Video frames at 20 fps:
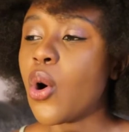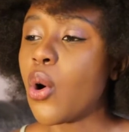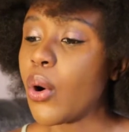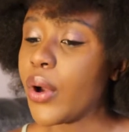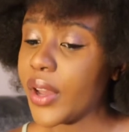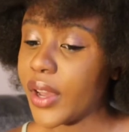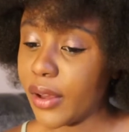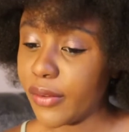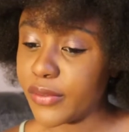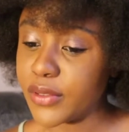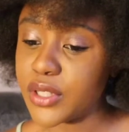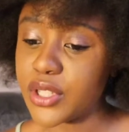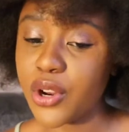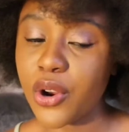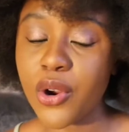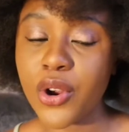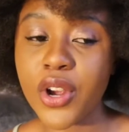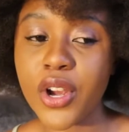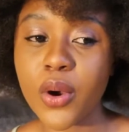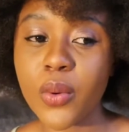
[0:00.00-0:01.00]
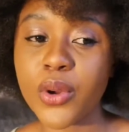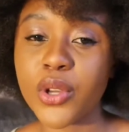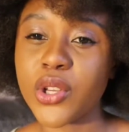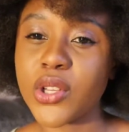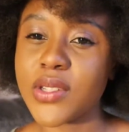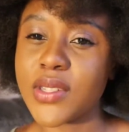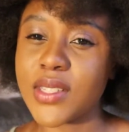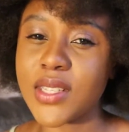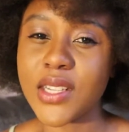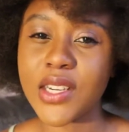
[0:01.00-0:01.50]
or a cafeteria where you
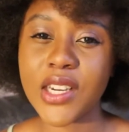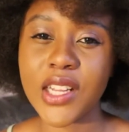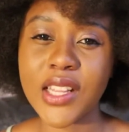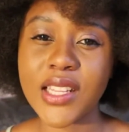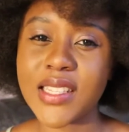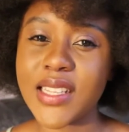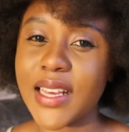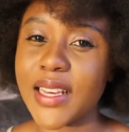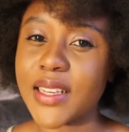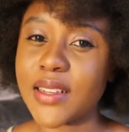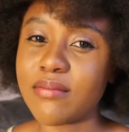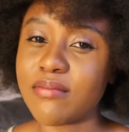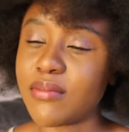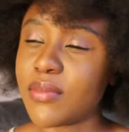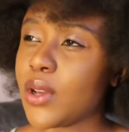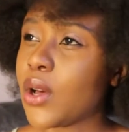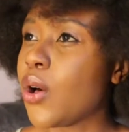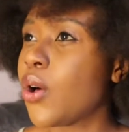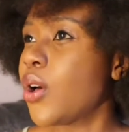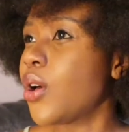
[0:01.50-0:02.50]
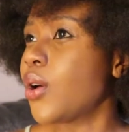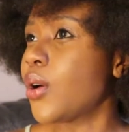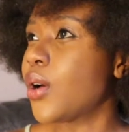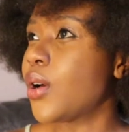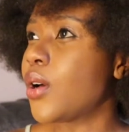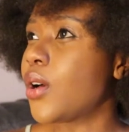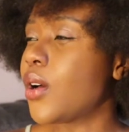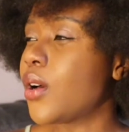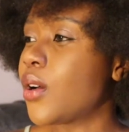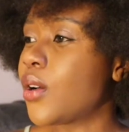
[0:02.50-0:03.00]
can sit in and there's like
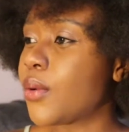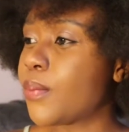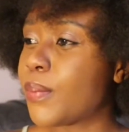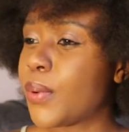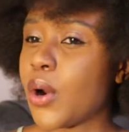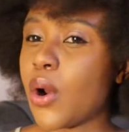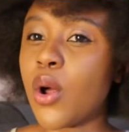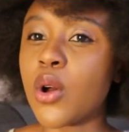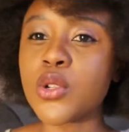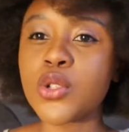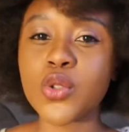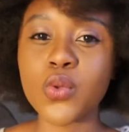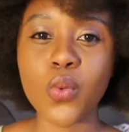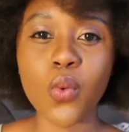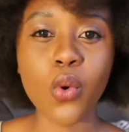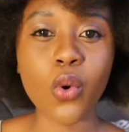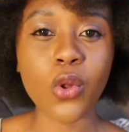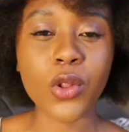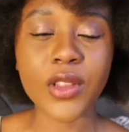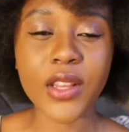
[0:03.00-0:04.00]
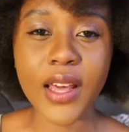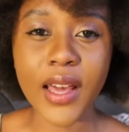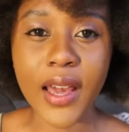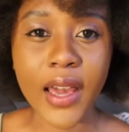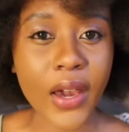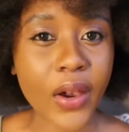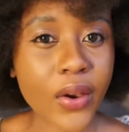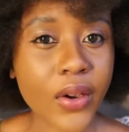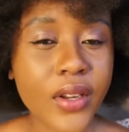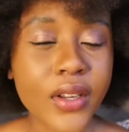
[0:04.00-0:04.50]
a plant wall
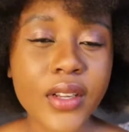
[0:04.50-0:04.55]
there